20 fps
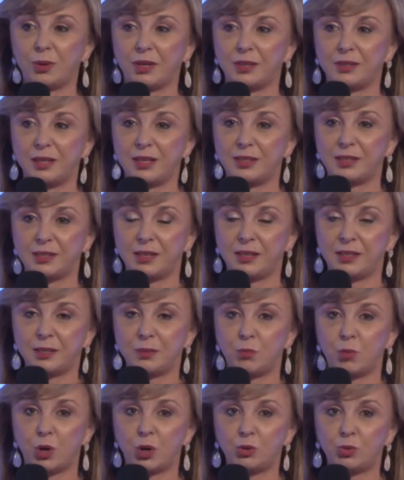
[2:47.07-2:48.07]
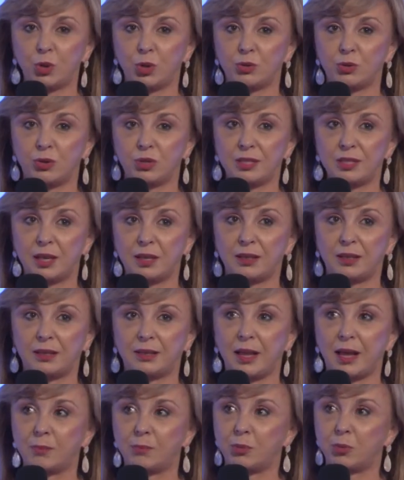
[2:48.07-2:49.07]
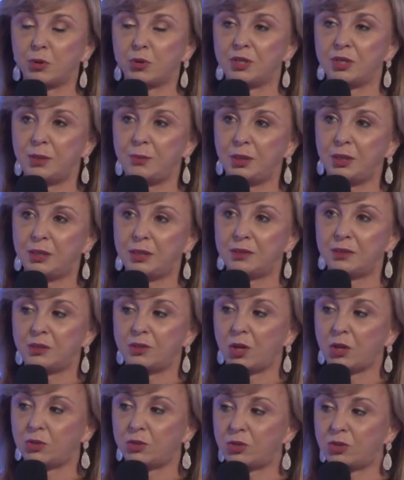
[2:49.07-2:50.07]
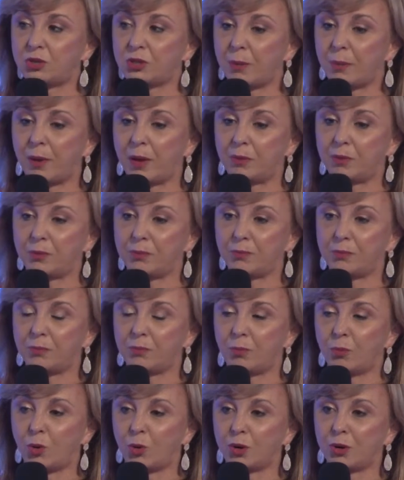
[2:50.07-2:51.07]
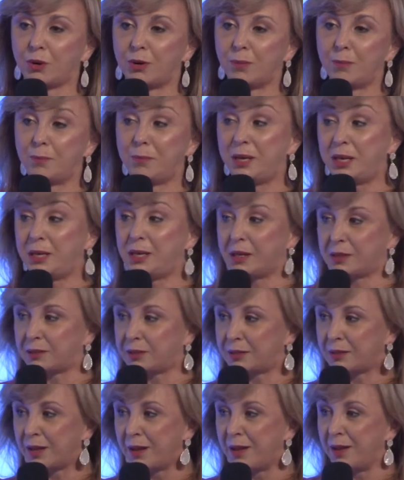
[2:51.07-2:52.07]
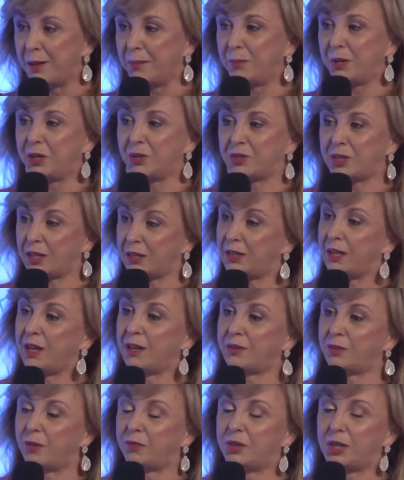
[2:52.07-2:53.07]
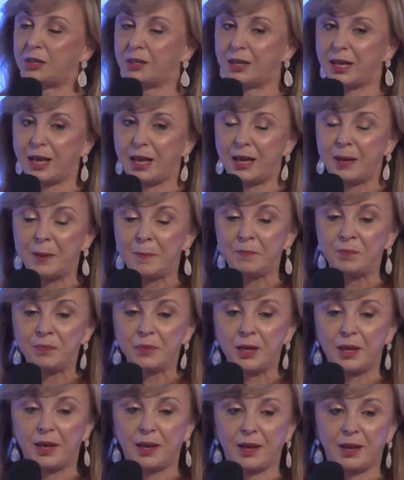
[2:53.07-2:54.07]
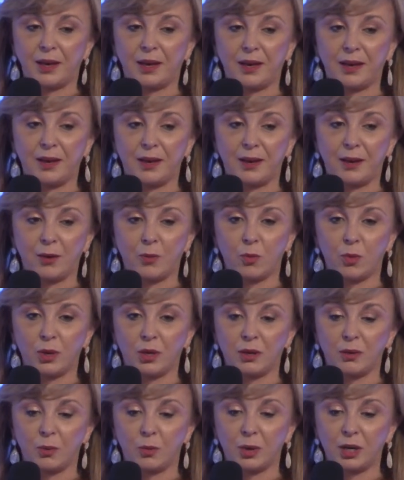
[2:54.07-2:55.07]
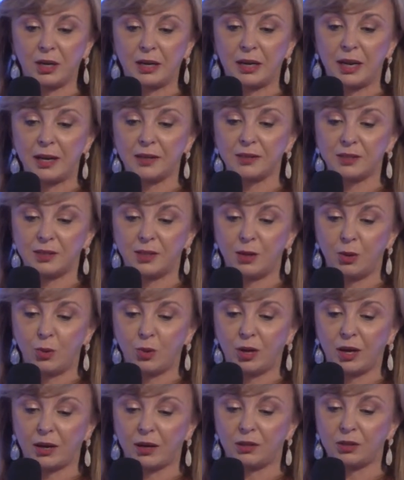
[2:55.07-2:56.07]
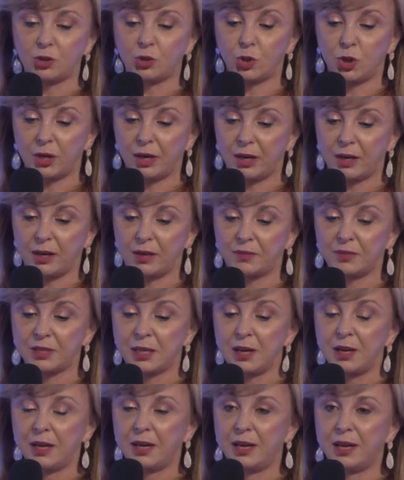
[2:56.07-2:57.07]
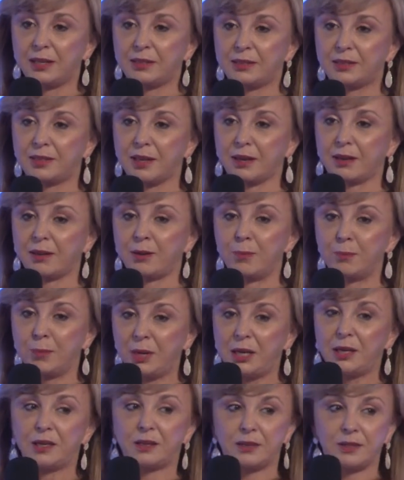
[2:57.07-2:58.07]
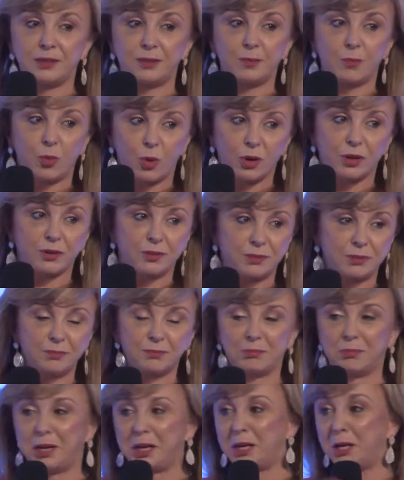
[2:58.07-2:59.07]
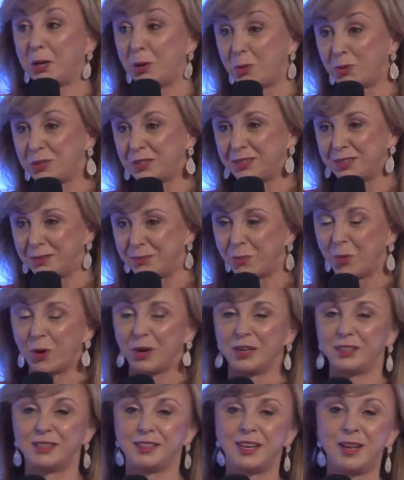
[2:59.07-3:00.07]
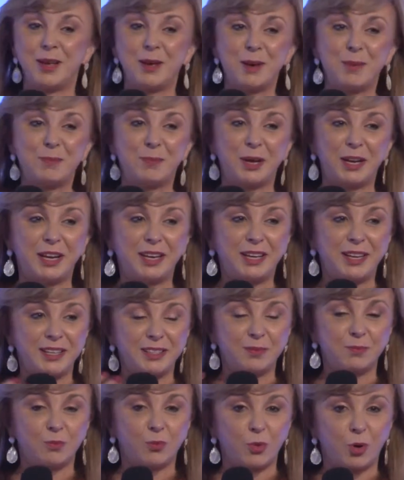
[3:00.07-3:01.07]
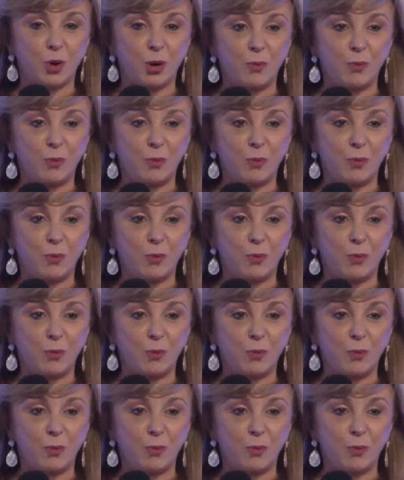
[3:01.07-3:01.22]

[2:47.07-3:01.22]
it's important to understand that proximity is not just about more convenience, because at the end of the day, when clients look at alternatives, it's convenience is important, being close is important, but it is more